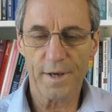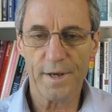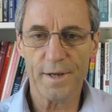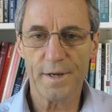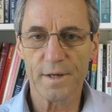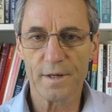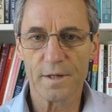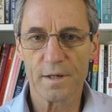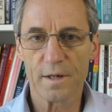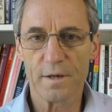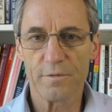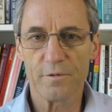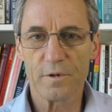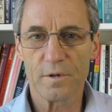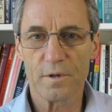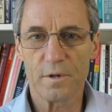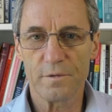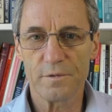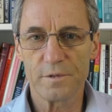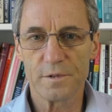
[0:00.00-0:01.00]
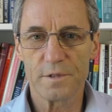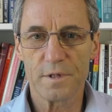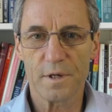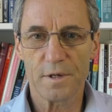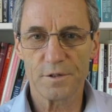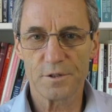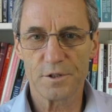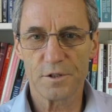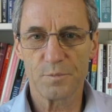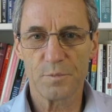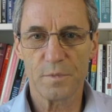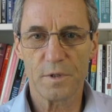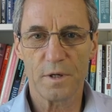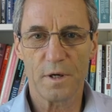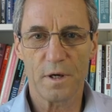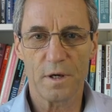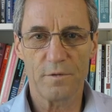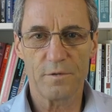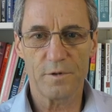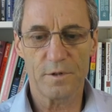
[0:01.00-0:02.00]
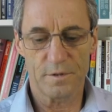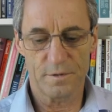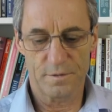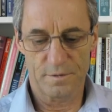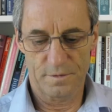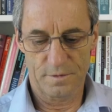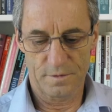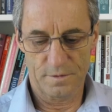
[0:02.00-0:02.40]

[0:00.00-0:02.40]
any level of intelligent behavior.